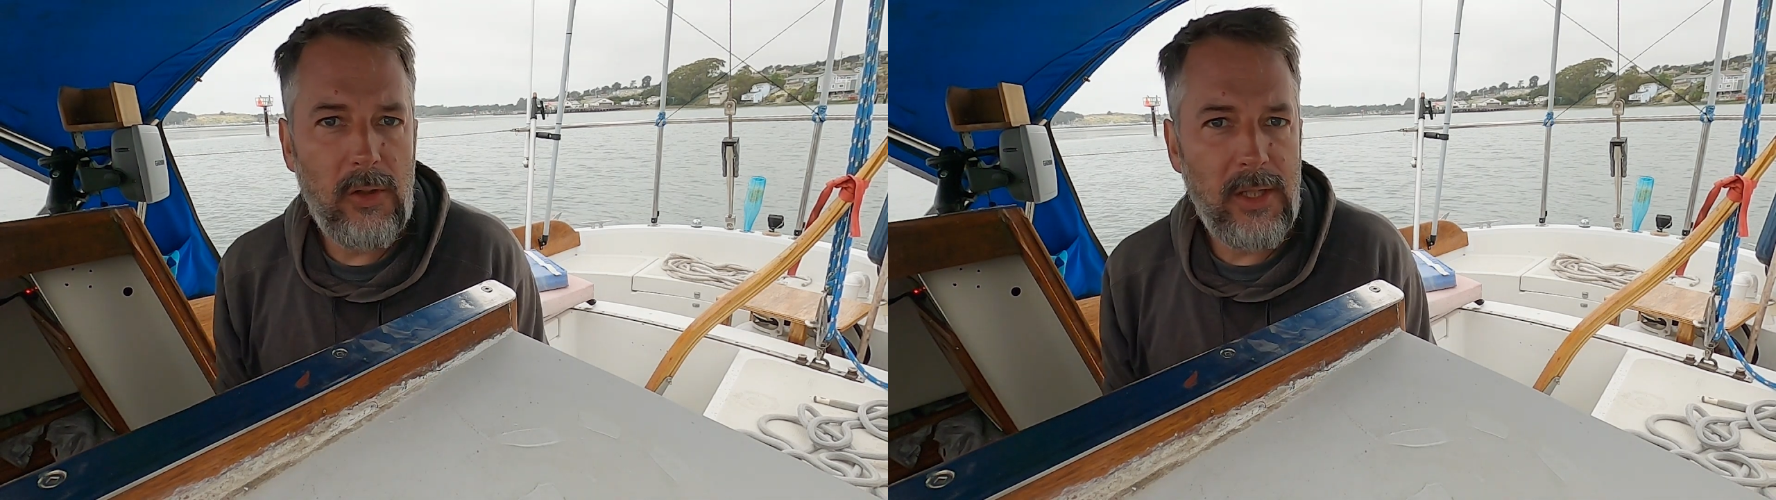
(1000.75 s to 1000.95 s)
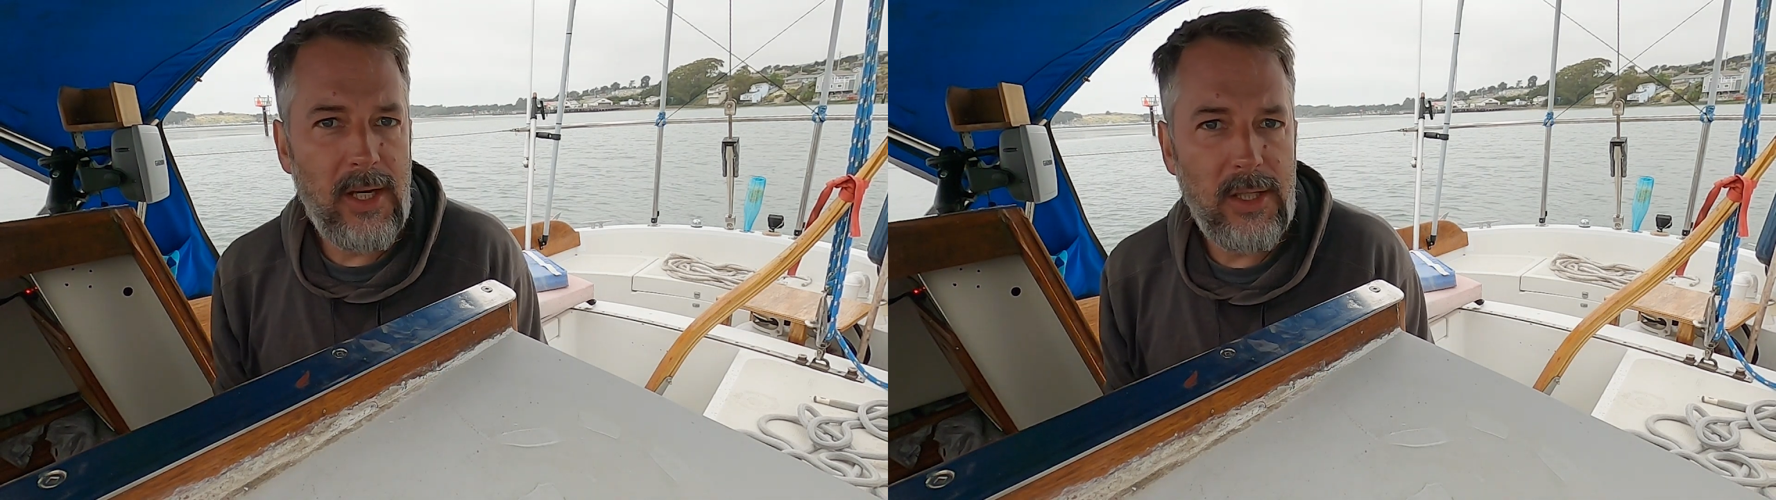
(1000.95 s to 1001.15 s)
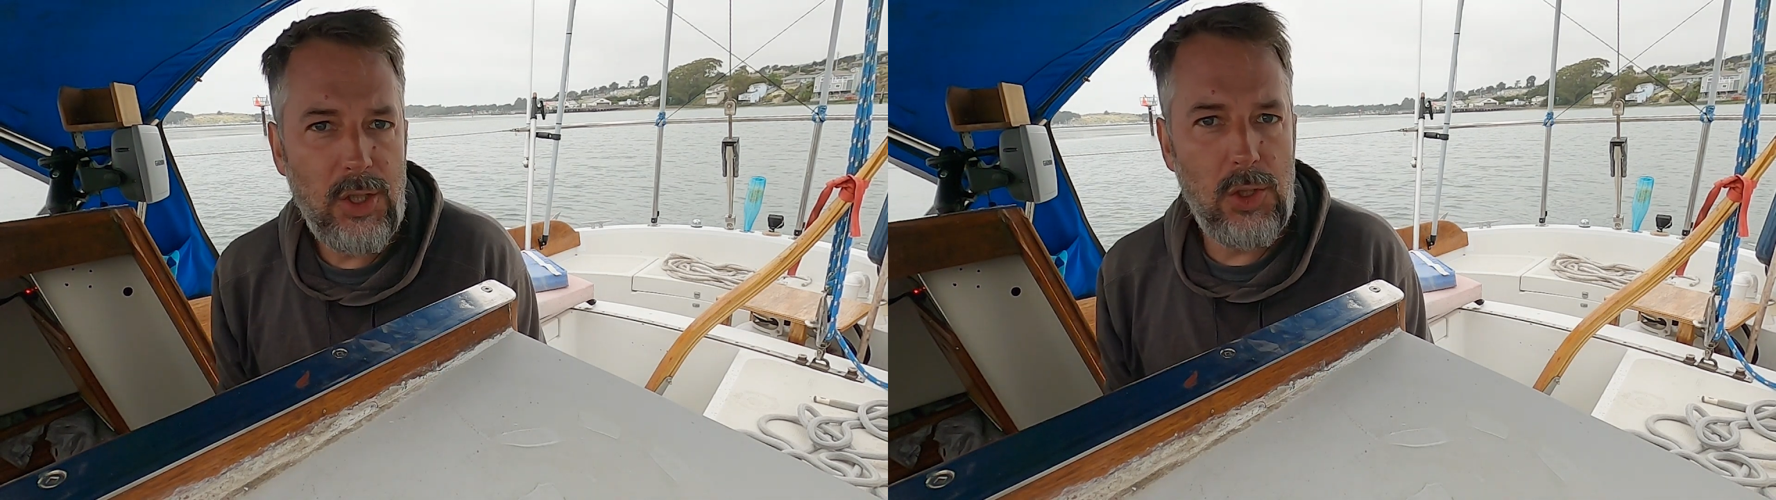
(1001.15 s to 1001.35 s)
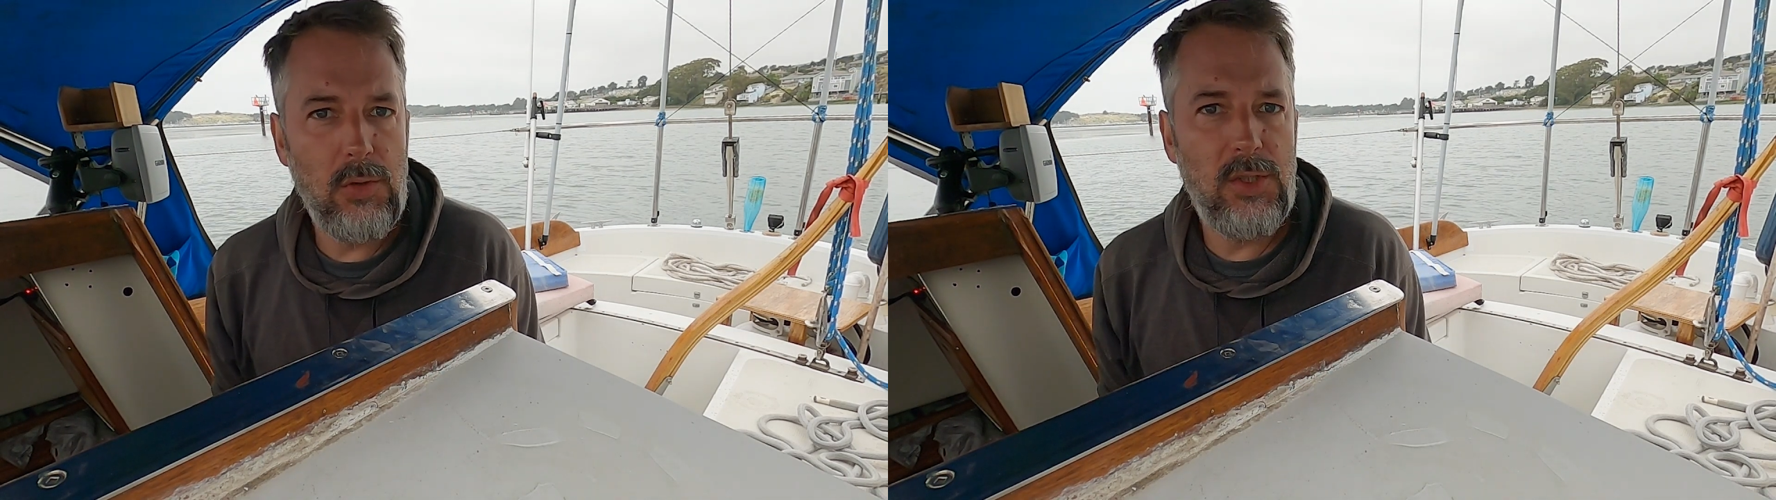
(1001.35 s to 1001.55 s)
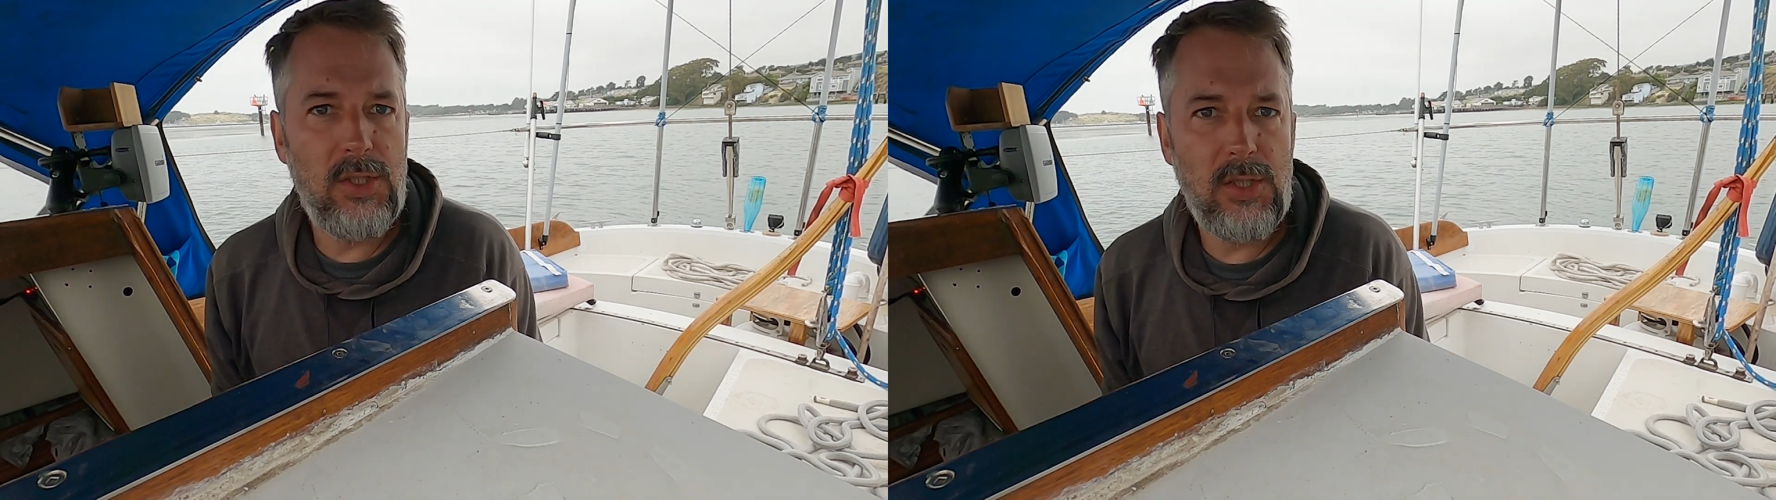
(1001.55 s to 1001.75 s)
on how to
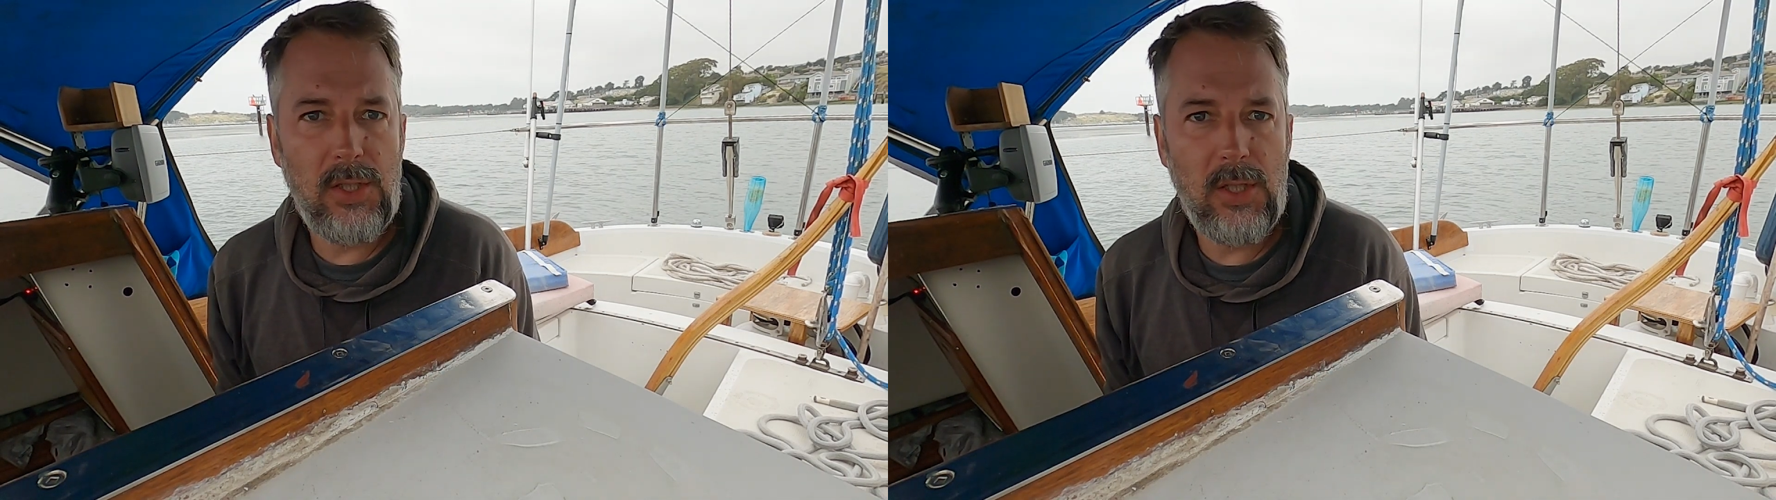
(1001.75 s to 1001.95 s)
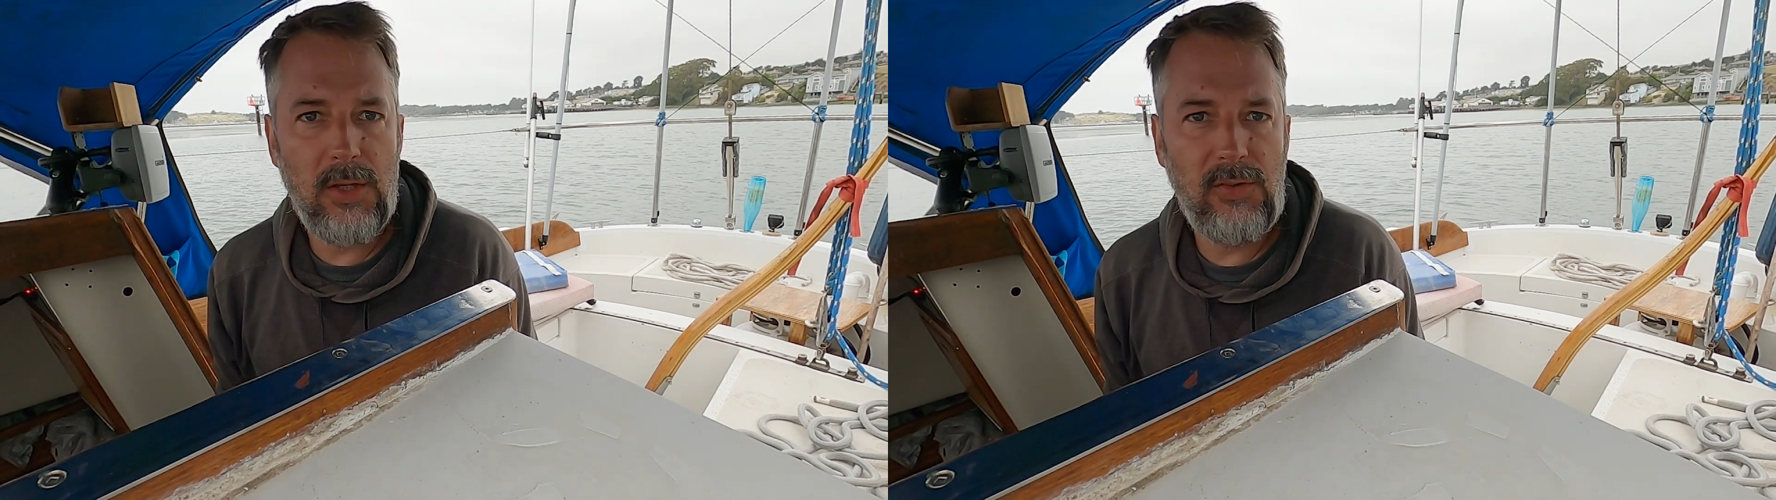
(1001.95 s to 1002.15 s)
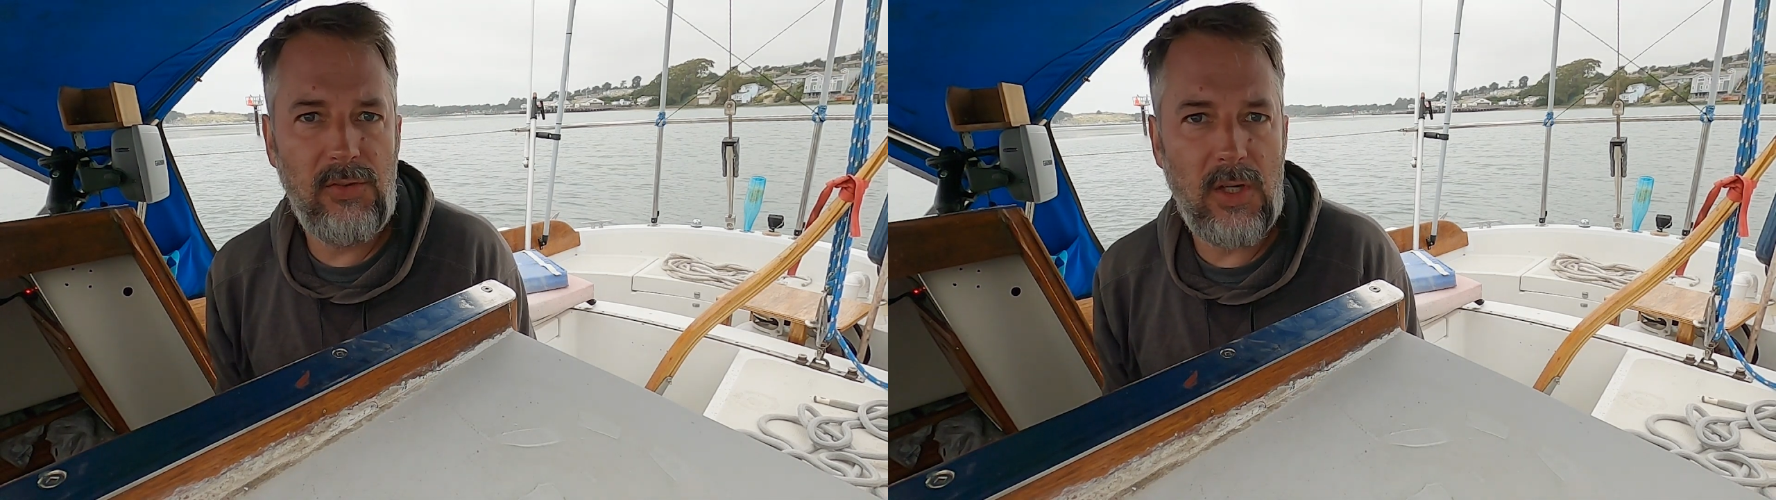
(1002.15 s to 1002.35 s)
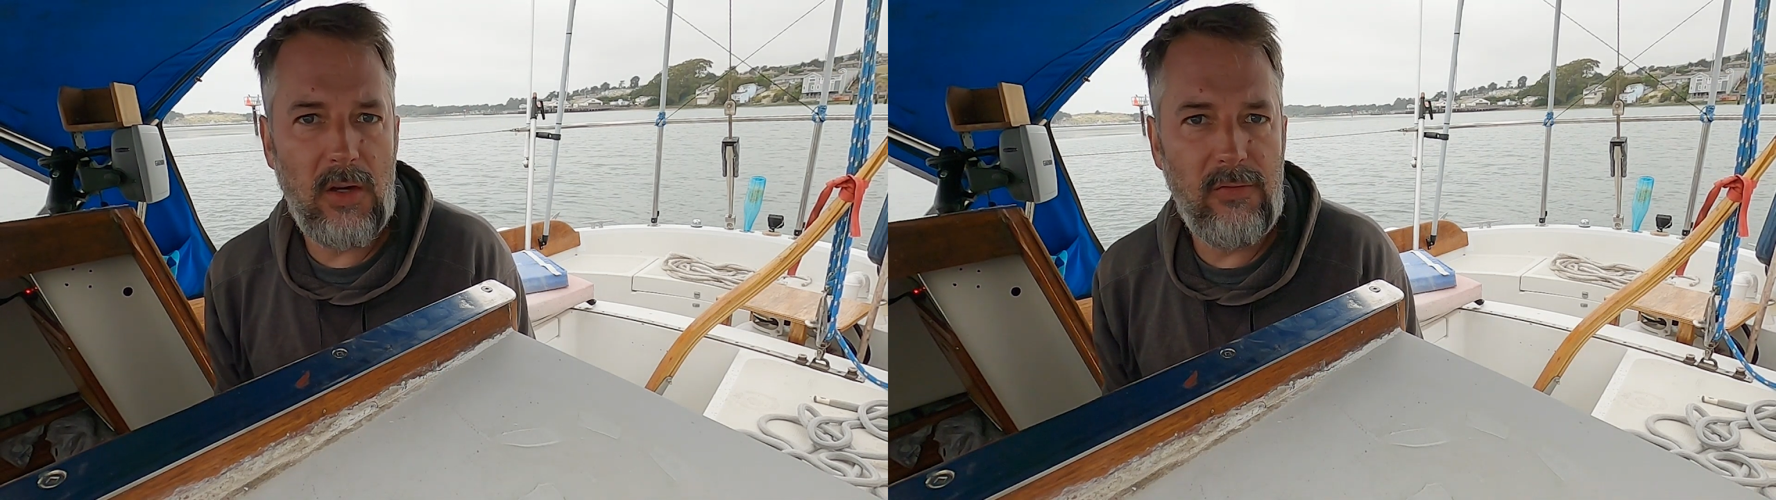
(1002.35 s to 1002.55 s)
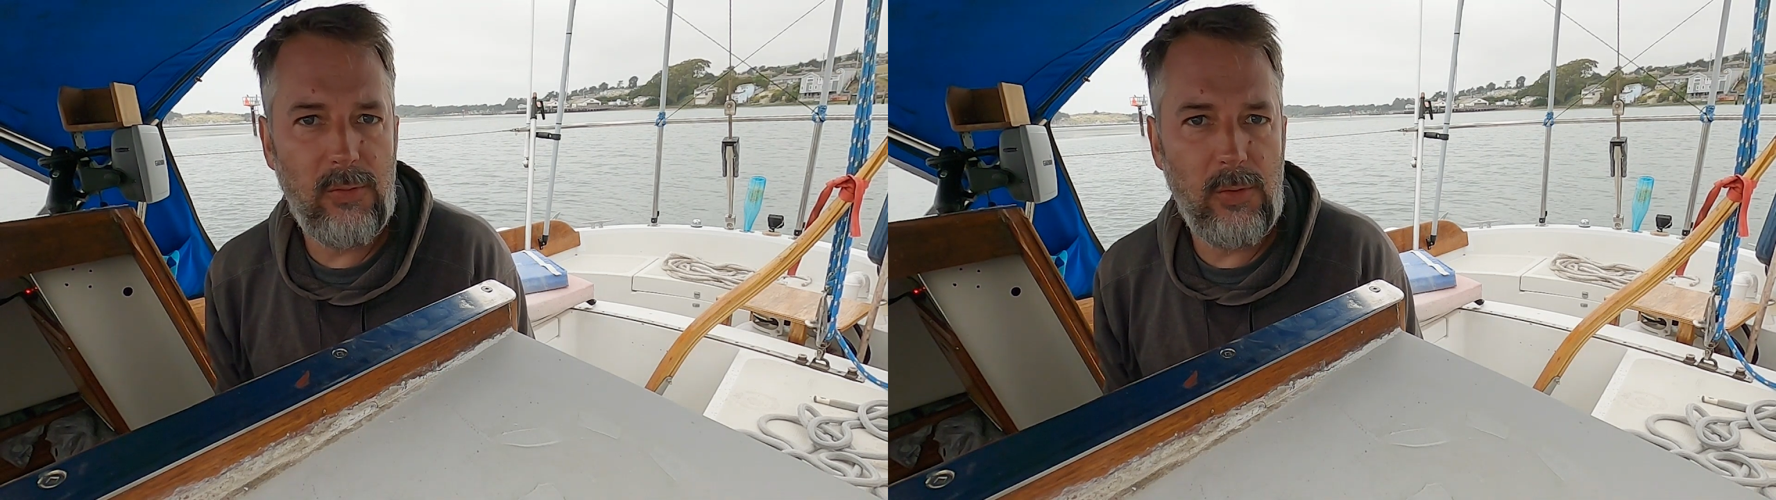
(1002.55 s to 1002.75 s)
shoot stuff